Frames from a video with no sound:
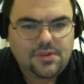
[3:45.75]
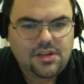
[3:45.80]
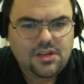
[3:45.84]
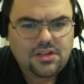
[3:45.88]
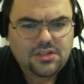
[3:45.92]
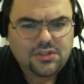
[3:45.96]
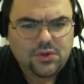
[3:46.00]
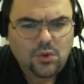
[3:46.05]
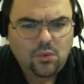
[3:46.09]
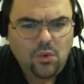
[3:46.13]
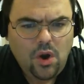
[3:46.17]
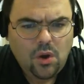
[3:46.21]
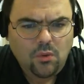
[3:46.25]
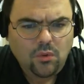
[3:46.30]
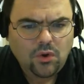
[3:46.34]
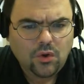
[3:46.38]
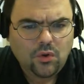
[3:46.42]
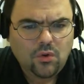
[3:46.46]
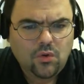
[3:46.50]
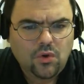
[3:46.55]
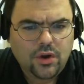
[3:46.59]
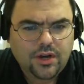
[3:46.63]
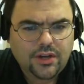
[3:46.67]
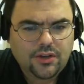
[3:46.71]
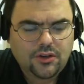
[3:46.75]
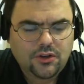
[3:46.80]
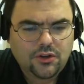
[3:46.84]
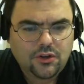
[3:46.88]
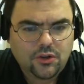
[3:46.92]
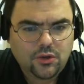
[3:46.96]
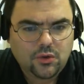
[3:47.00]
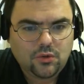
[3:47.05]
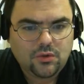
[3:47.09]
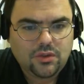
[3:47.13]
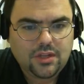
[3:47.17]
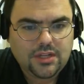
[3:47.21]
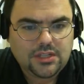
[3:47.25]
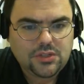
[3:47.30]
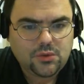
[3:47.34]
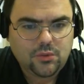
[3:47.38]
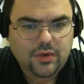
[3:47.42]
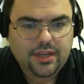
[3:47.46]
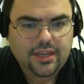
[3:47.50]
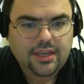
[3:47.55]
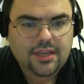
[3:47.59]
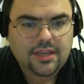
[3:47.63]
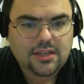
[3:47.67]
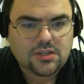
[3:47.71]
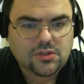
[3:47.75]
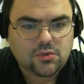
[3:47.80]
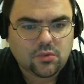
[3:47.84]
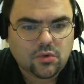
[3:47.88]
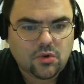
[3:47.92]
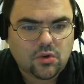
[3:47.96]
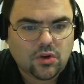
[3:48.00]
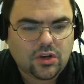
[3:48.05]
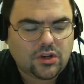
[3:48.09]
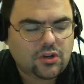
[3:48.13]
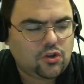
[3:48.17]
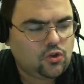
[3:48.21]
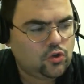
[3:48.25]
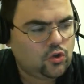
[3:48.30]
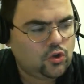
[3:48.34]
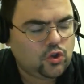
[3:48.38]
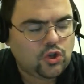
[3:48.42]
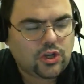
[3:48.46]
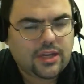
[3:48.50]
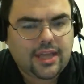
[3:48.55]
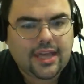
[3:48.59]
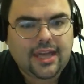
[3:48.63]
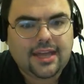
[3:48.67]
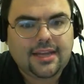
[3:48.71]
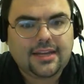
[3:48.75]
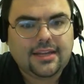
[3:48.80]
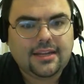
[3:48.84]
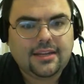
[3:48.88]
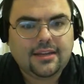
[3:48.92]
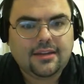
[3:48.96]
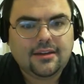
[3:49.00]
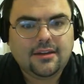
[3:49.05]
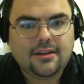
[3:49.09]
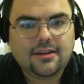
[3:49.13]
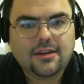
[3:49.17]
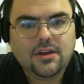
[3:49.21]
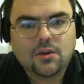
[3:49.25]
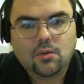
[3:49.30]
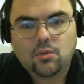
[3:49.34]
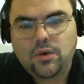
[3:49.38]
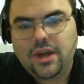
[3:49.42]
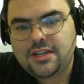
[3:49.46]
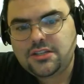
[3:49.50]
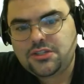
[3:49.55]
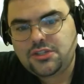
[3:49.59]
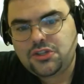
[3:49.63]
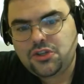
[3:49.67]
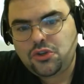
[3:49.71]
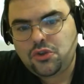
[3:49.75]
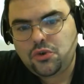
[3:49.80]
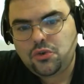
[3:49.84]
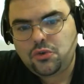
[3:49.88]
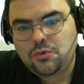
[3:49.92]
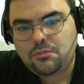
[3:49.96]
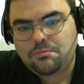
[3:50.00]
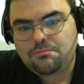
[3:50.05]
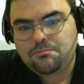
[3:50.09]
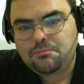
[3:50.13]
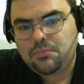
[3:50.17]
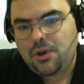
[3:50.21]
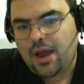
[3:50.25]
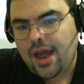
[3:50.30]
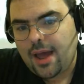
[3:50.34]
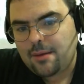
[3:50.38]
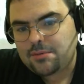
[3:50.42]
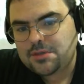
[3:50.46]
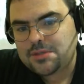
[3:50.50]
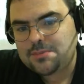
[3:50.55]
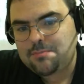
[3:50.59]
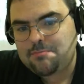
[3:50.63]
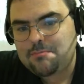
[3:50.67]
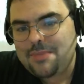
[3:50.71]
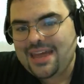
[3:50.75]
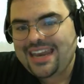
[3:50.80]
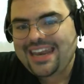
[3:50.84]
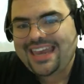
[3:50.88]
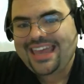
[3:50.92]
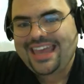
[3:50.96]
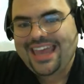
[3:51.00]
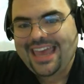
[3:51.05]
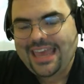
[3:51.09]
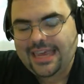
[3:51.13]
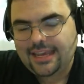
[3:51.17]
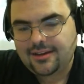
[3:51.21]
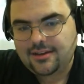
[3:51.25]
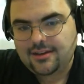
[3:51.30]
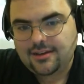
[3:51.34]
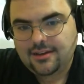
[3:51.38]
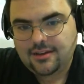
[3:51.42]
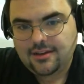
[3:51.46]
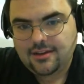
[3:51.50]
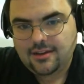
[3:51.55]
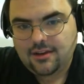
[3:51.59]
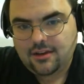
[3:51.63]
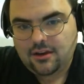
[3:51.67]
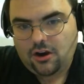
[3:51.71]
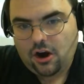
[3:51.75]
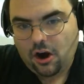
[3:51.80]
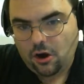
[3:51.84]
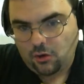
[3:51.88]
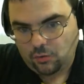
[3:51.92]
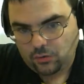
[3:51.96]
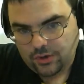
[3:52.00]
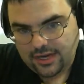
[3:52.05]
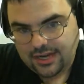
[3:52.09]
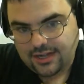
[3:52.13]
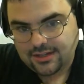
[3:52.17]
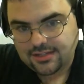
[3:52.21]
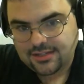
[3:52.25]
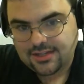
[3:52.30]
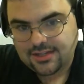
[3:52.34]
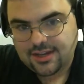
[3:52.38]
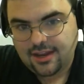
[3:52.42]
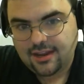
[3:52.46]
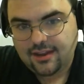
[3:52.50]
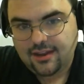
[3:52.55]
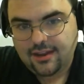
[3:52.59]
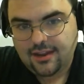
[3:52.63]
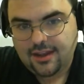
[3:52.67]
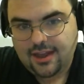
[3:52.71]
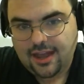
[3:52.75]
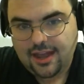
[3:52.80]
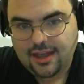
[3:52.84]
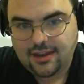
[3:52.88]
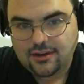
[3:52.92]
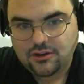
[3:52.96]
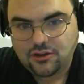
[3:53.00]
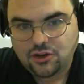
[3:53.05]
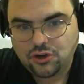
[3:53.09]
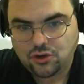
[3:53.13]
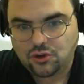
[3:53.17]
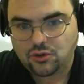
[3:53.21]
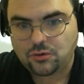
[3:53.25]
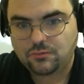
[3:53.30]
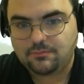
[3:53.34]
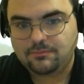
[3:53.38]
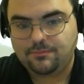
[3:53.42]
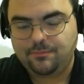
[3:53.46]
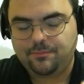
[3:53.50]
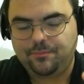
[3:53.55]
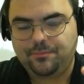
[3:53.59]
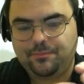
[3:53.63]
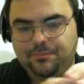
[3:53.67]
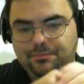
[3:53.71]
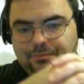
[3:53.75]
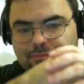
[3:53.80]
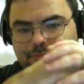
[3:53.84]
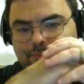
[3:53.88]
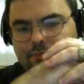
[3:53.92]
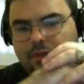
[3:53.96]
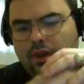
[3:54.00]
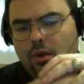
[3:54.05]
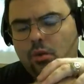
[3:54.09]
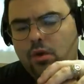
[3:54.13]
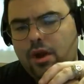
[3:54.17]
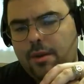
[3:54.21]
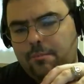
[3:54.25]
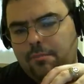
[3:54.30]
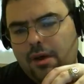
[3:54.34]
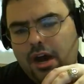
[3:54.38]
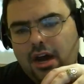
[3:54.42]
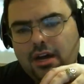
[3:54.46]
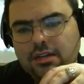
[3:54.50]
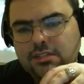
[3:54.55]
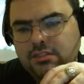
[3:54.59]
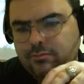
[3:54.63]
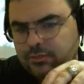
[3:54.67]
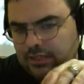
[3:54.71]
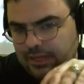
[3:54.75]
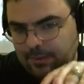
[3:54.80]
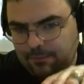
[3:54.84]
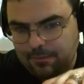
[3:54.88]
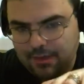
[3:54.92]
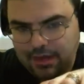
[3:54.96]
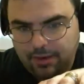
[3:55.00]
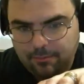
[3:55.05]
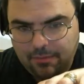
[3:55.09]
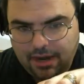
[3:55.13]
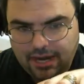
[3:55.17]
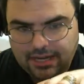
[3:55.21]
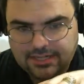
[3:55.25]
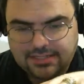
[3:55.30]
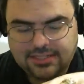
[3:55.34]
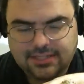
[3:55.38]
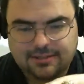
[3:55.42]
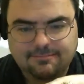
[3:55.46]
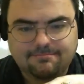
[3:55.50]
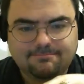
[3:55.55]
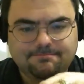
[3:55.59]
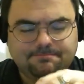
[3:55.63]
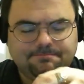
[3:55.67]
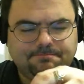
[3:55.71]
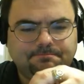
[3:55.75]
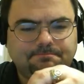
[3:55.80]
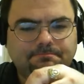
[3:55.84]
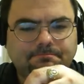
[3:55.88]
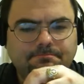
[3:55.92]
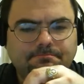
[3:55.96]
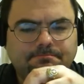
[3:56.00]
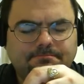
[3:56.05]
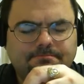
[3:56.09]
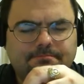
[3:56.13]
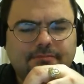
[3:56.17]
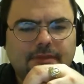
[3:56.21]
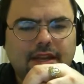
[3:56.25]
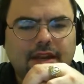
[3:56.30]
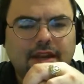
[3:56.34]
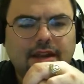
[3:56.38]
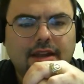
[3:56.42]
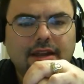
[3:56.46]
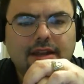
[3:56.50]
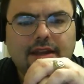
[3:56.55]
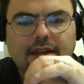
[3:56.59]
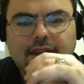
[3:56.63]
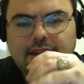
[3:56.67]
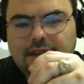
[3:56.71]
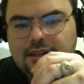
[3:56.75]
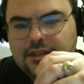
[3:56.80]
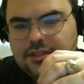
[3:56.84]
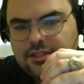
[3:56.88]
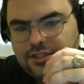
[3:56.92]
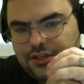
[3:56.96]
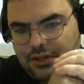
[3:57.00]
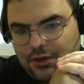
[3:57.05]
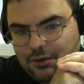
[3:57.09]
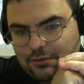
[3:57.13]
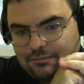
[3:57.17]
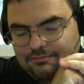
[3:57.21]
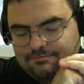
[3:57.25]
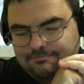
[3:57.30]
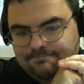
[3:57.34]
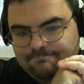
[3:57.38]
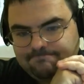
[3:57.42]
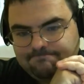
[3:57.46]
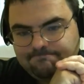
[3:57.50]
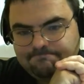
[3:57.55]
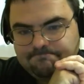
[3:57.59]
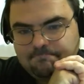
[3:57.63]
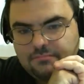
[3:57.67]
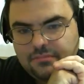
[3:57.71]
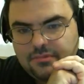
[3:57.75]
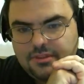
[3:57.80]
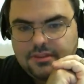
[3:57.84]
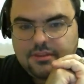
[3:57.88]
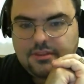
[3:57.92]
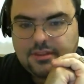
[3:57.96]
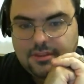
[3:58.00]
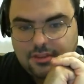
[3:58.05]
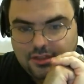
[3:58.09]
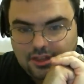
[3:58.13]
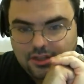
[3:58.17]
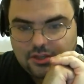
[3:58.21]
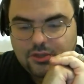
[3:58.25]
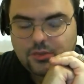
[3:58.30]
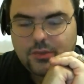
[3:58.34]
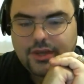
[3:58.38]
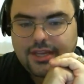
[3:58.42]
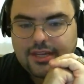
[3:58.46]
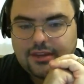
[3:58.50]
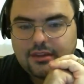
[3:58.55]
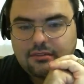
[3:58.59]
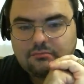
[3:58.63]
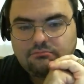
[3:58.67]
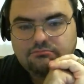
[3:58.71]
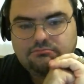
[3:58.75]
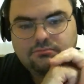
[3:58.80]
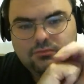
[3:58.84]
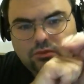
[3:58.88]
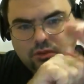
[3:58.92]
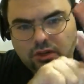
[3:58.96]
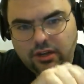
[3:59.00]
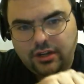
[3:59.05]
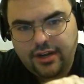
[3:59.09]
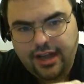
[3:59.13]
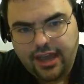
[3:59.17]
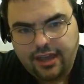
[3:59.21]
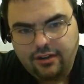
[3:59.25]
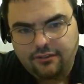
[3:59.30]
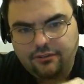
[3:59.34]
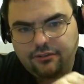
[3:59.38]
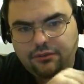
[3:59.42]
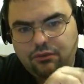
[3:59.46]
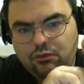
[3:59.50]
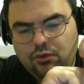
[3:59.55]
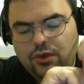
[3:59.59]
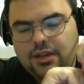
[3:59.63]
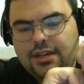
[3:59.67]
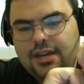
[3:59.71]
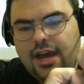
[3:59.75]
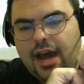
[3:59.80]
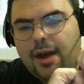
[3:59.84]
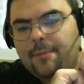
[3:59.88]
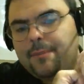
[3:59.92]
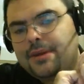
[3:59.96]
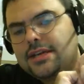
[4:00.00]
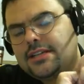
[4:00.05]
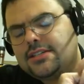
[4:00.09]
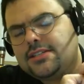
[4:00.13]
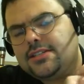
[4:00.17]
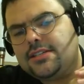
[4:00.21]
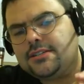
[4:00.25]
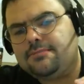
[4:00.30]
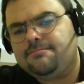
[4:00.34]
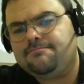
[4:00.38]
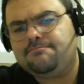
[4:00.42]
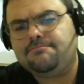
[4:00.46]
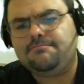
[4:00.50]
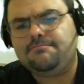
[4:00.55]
So what we're going to do this week is we're going to look at ways to perhaps mitigate our risk and to quite possibly minimize it. So this week we're going to have 3 topics.